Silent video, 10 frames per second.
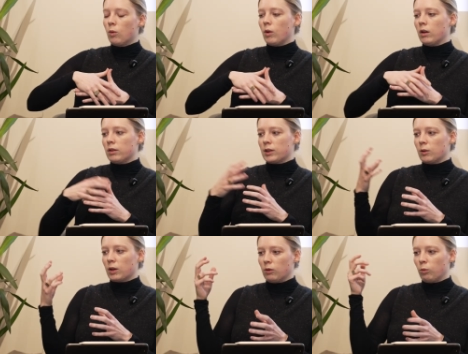while
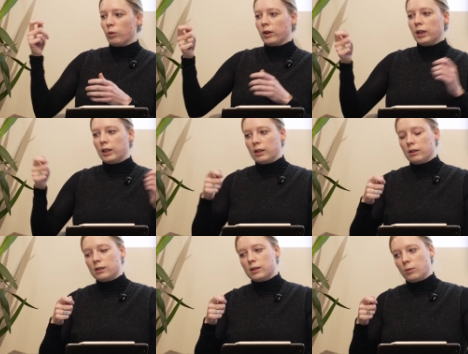also kind of bringing
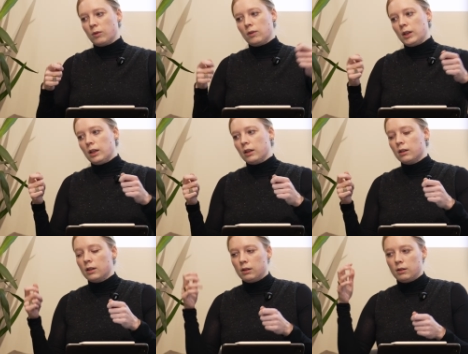in some of the
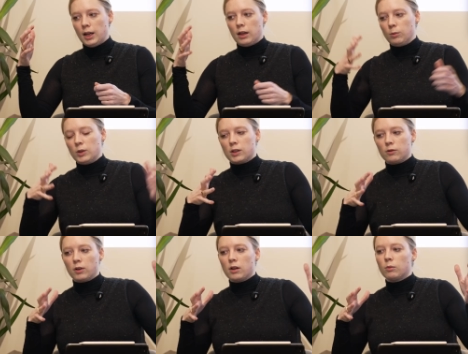elements
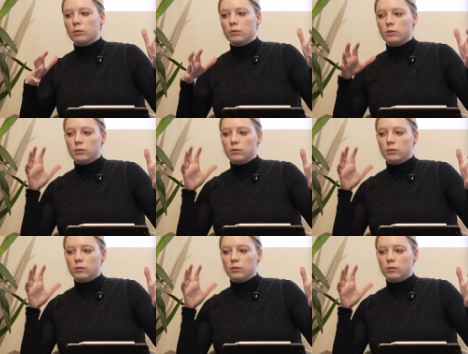from